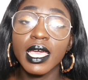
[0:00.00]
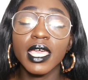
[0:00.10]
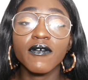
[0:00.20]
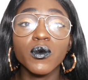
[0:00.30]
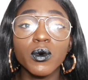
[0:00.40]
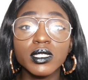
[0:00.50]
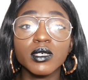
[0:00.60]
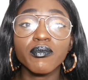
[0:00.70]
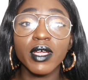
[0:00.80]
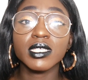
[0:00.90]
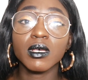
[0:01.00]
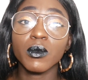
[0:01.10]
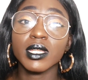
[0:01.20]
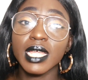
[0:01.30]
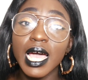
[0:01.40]
If you want to break
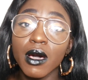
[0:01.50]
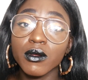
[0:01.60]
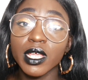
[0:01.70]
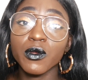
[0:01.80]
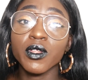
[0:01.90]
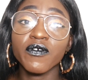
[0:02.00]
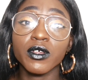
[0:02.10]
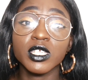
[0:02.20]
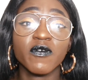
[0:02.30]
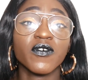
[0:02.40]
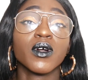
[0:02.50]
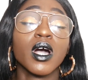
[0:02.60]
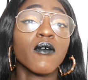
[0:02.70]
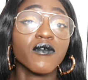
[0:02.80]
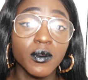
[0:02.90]
someone down in order for you to feel
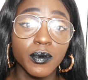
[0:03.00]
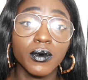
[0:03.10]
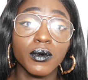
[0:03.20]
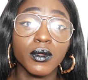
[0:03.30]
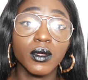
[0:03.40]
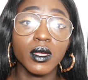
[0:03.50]
comfortable